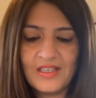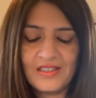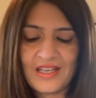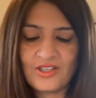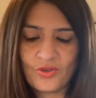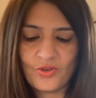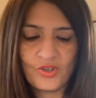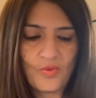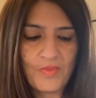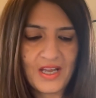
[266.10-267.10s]
that's on
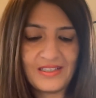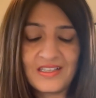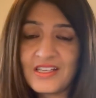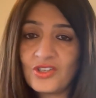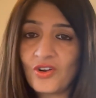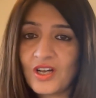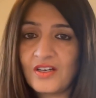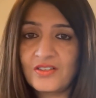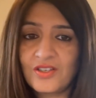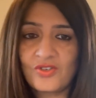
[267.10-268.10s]
your mind. This is your
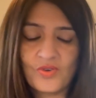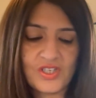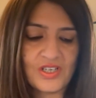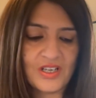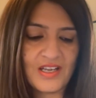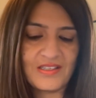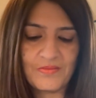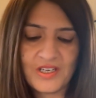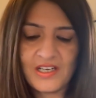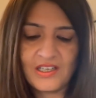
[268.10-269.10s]
current situation, guys. I'm
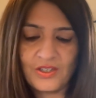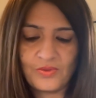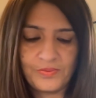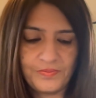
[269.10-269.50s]
telling you.